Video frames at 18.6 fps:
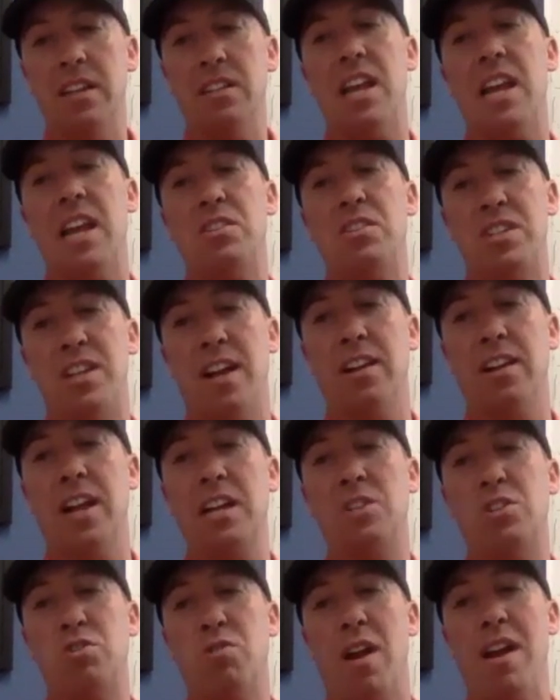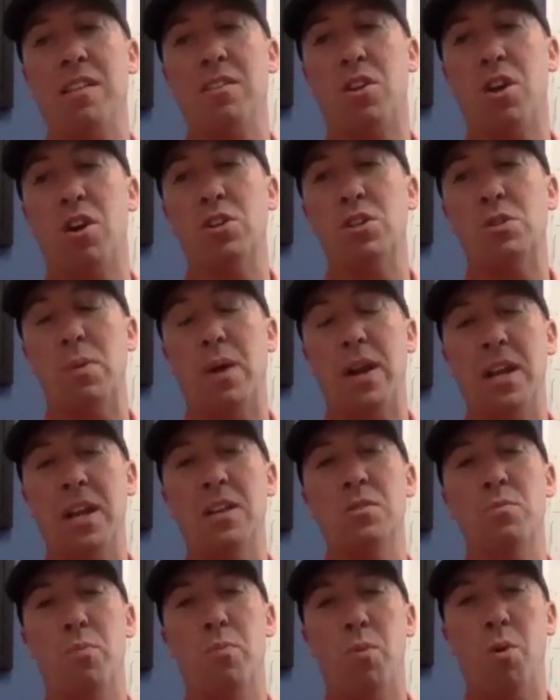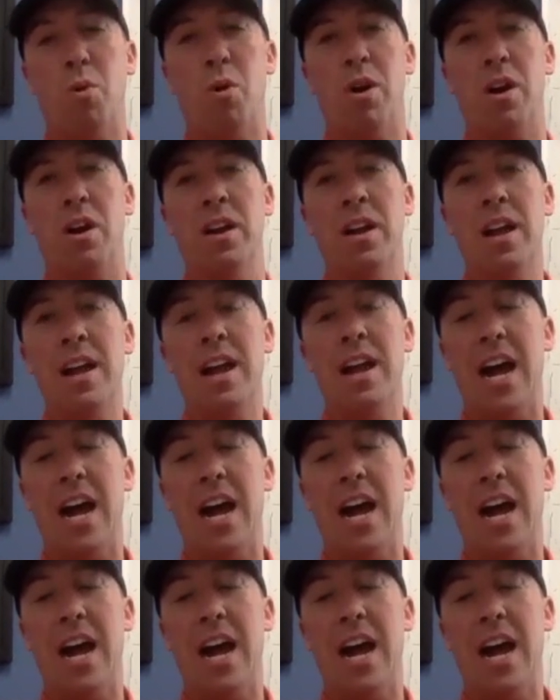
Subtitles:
still a strength coach, but he's more